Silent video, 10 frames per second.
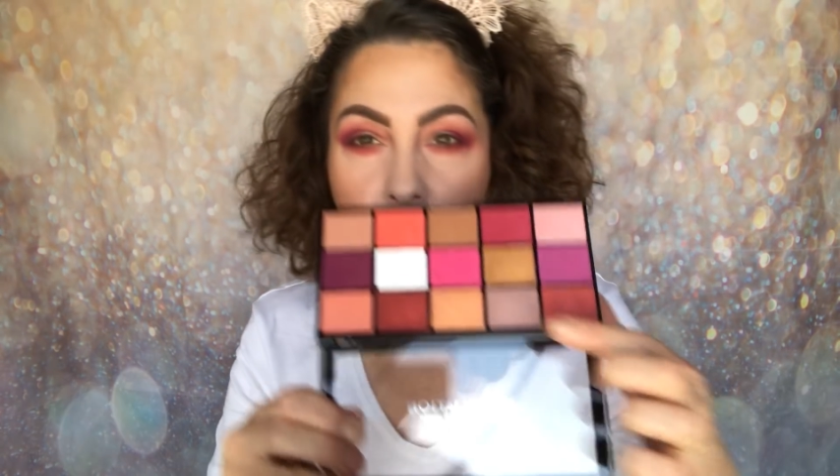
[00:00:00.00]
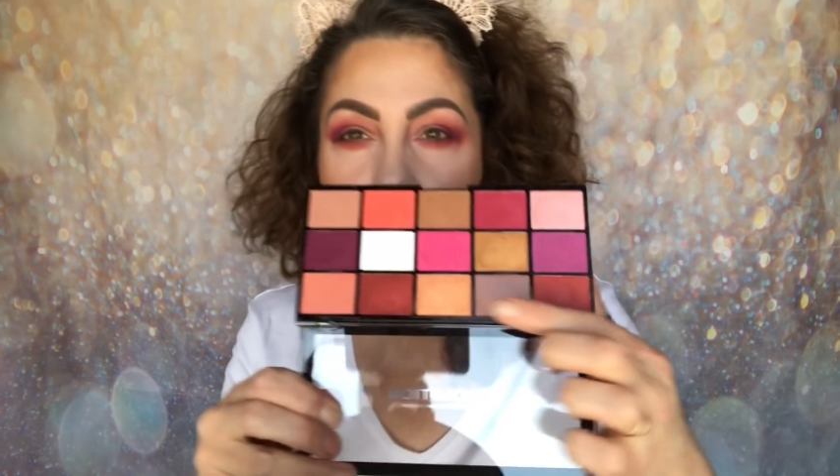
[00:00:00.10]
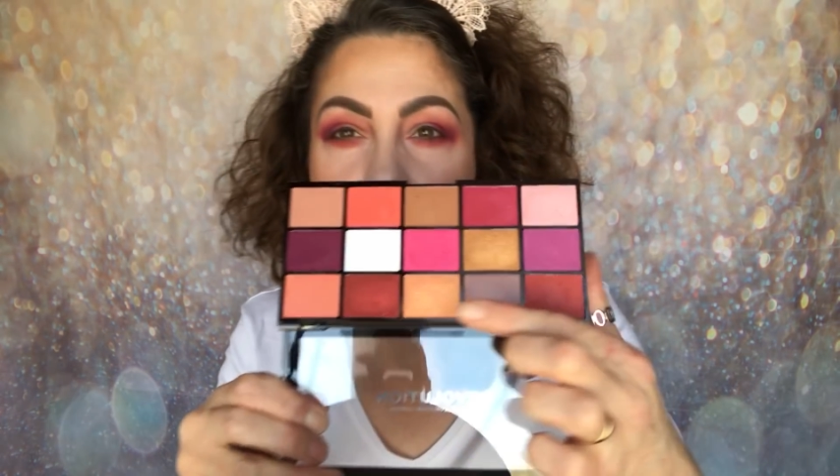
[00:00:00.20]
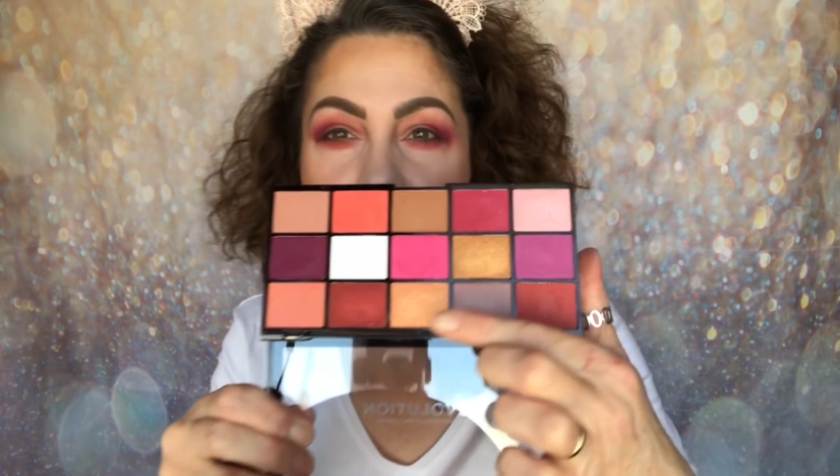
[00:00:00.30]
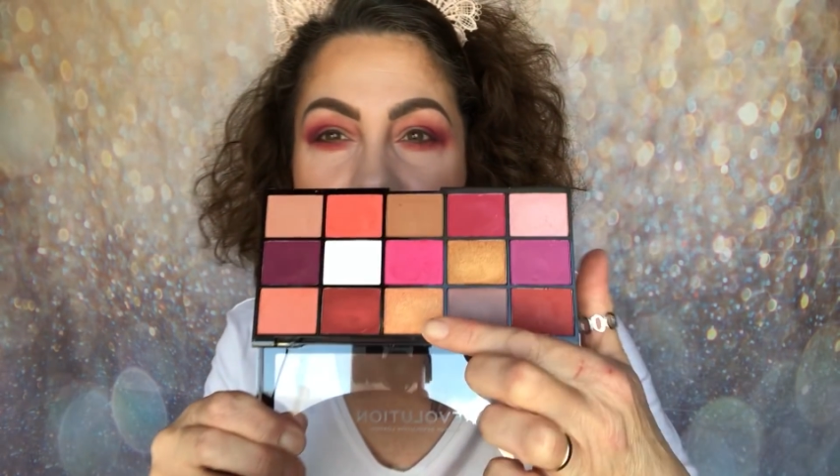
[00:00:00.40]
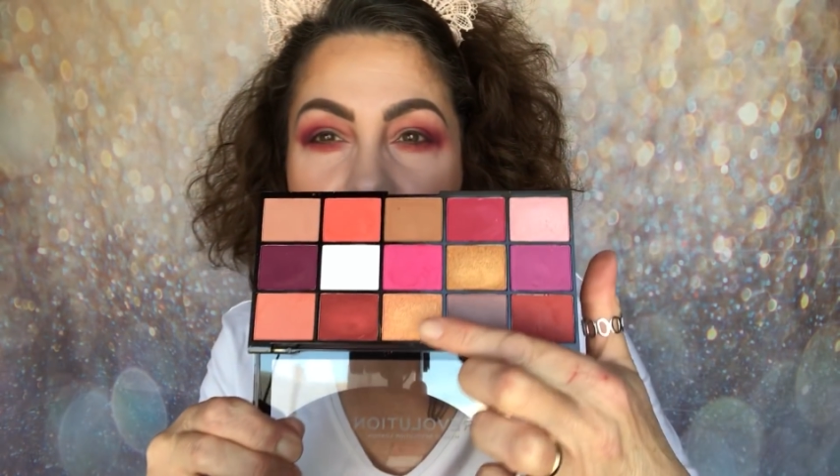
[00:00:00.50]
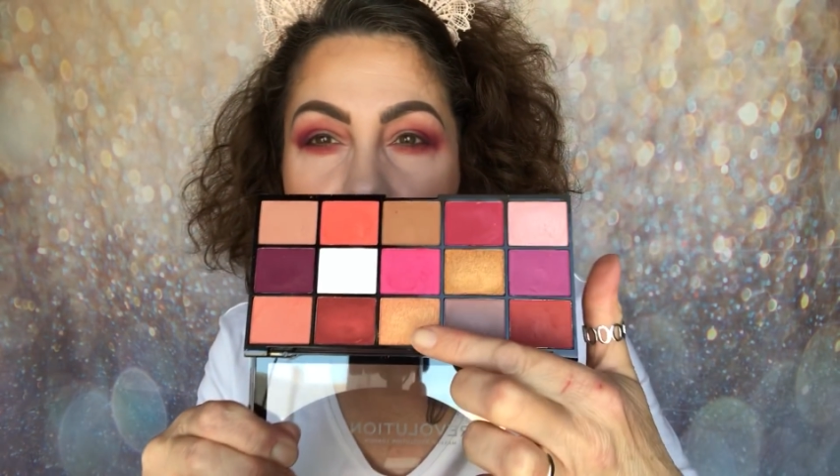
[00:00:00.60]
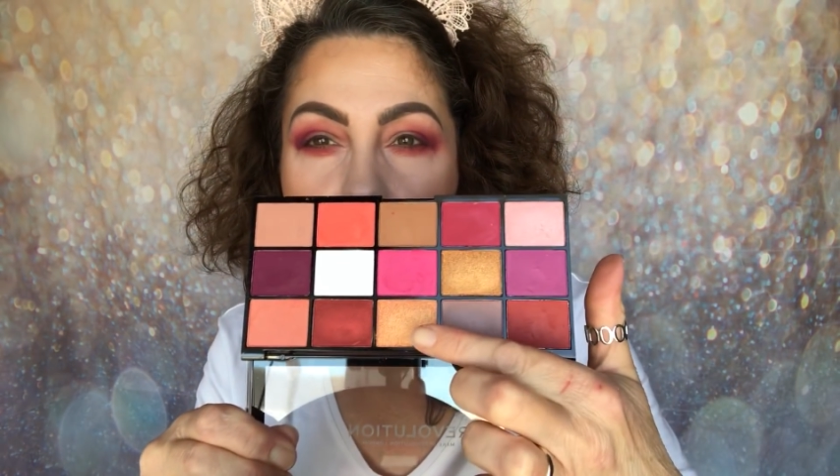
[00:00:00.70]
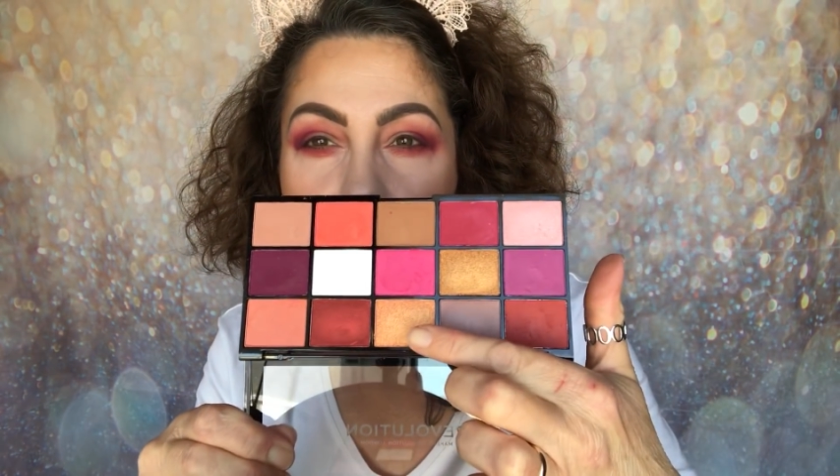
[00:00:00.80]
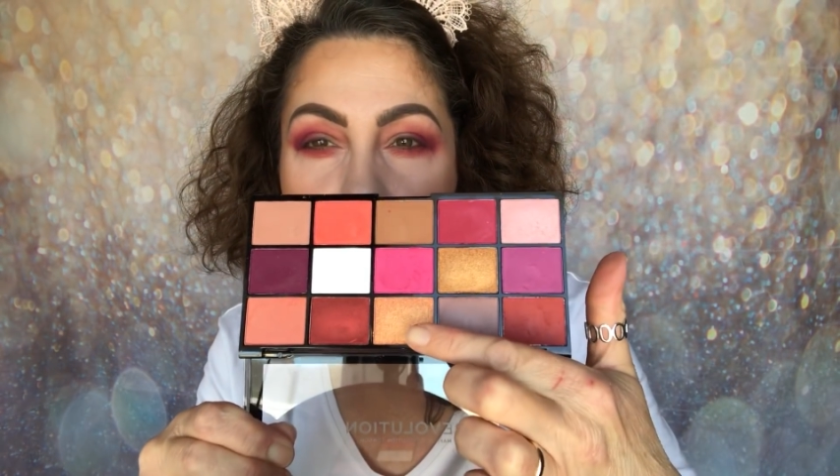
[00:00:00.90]
rosy
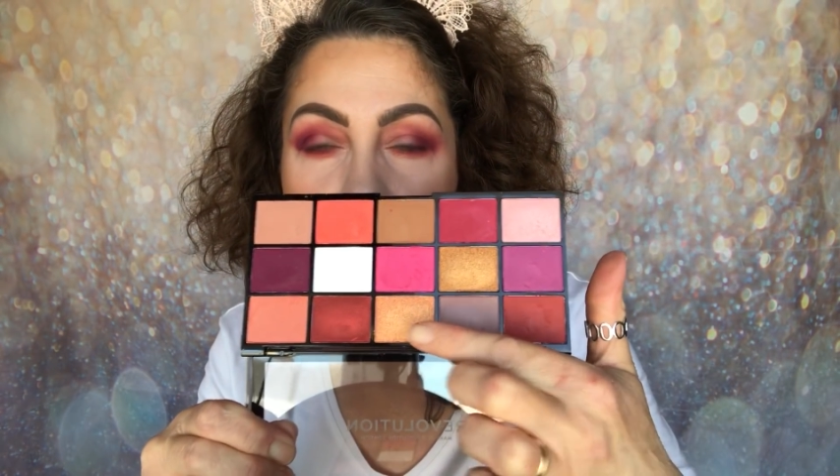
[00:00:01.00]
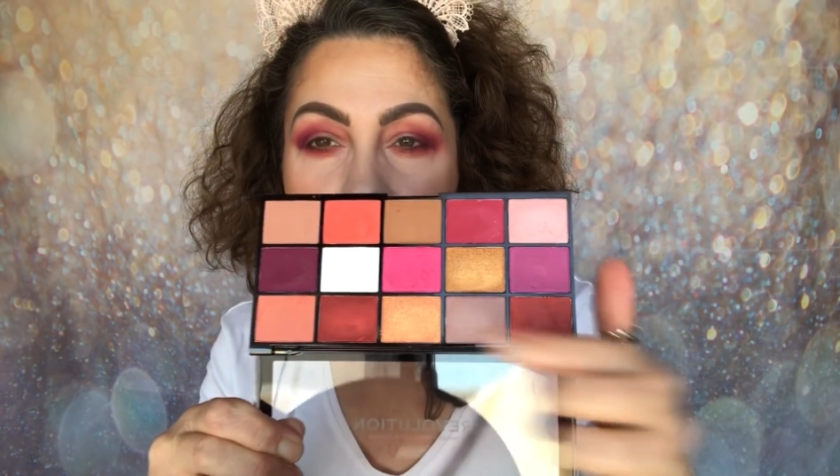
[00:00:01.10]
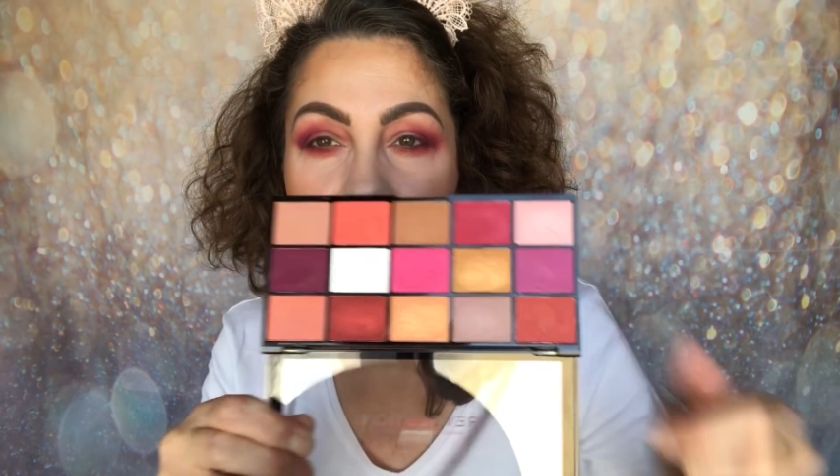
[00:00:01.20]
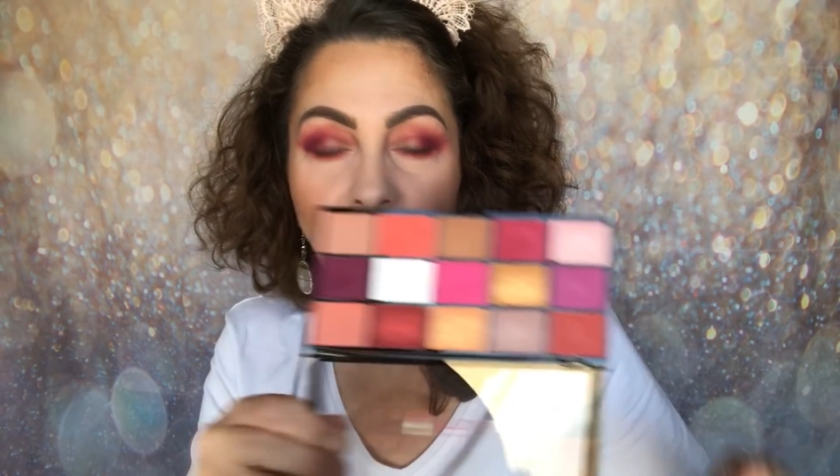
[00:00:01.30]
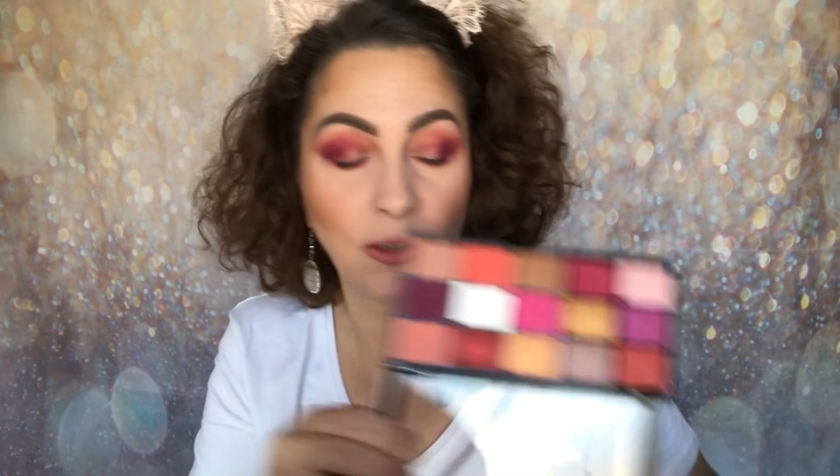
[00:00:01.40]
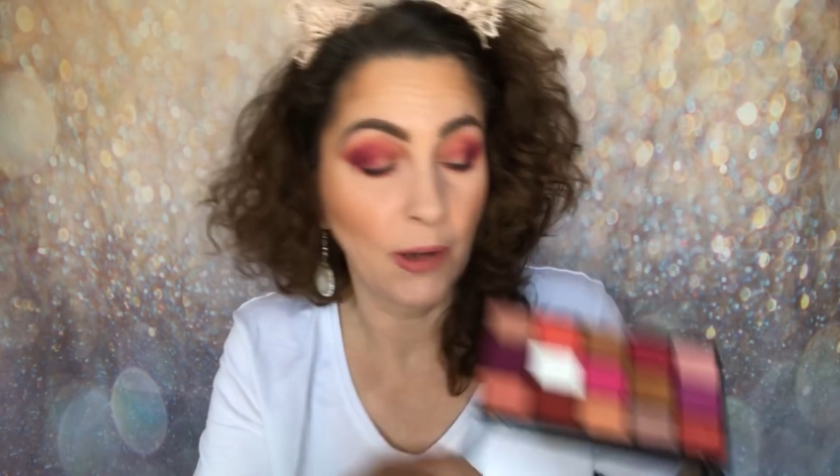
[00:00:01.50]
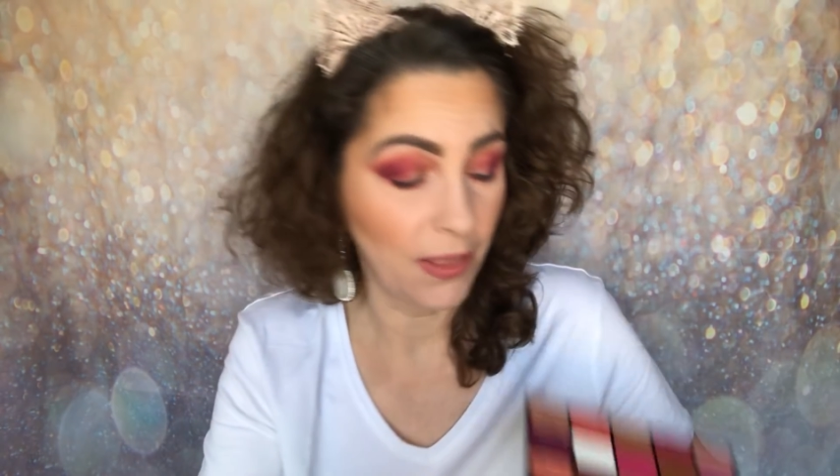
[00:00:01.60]
gold one next to it.